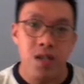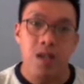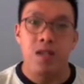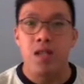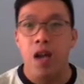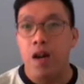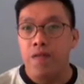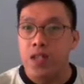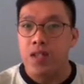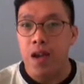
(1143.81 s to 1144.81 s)
and stuff
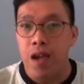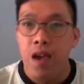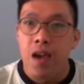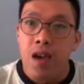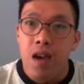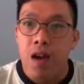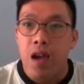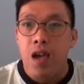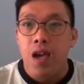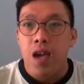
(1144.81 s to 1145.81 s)
inside, right?